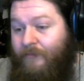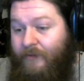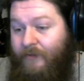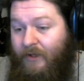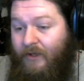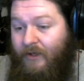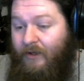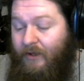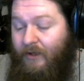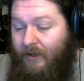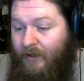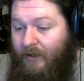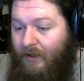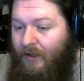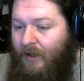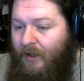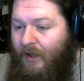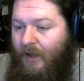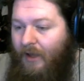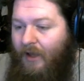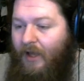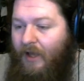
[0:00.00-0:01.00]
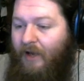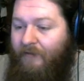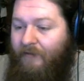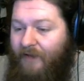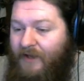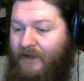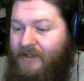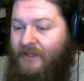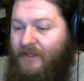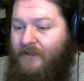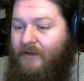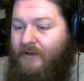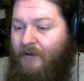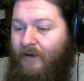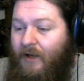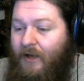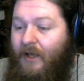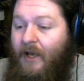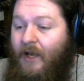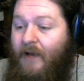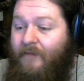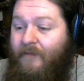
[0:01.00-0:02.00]
good, and raging
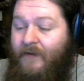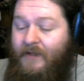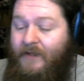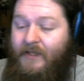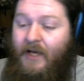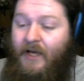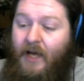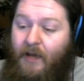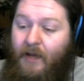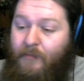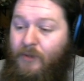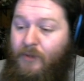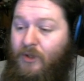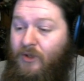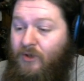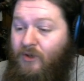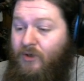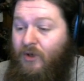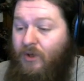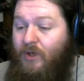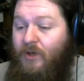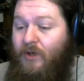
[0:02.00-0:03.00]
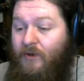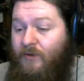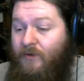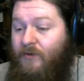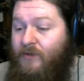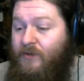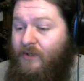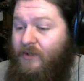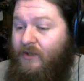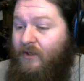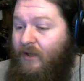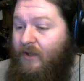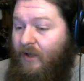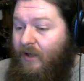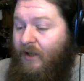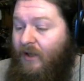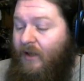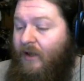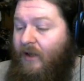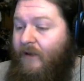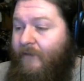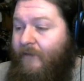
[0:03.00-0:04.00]
torrent. Every time you use
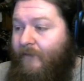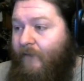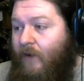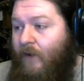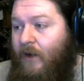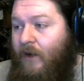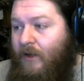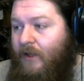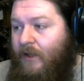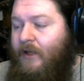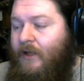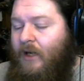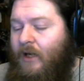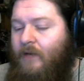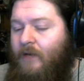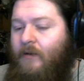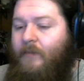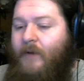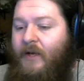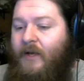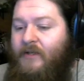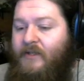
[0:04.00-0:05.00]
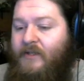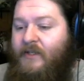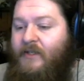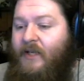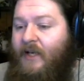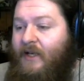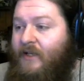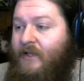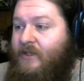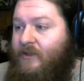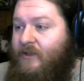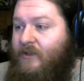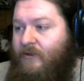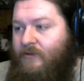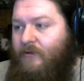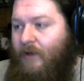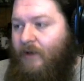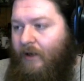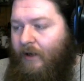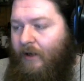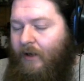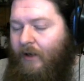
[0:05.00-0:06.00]
4 unique combat pages, he gets to
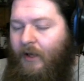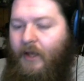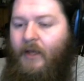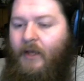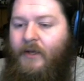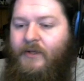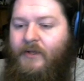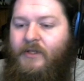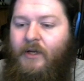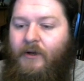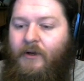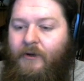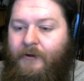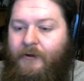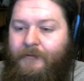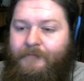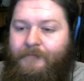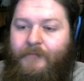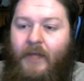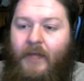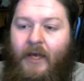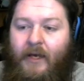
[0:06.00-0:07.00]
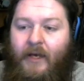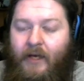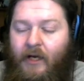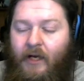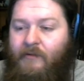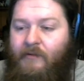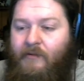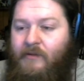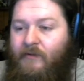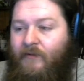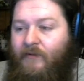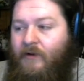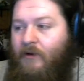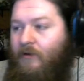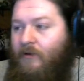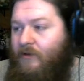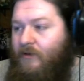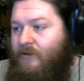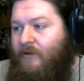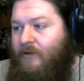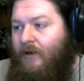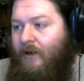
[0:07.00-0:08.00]
draw. So that helps for
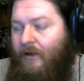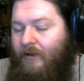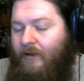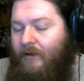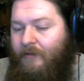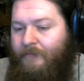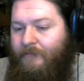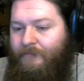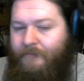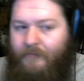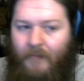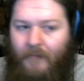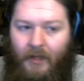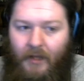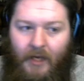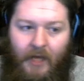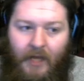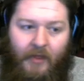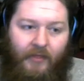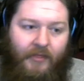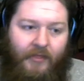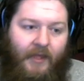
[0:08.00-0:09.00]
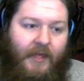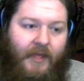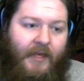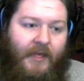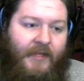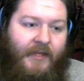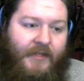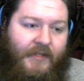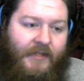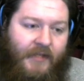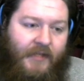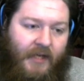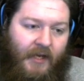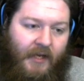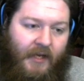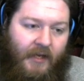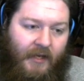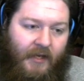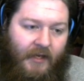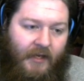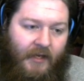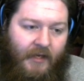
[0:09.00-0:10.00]
card draw. And the thing is,
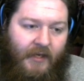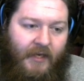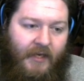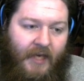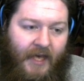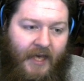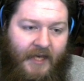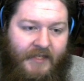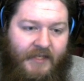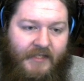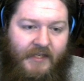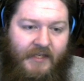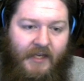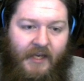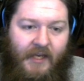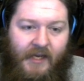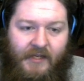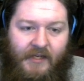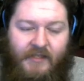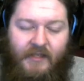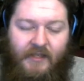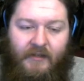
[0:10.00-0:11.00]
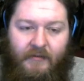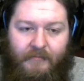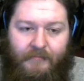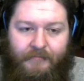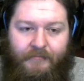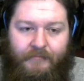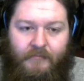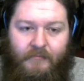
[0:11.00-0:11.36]
Castigation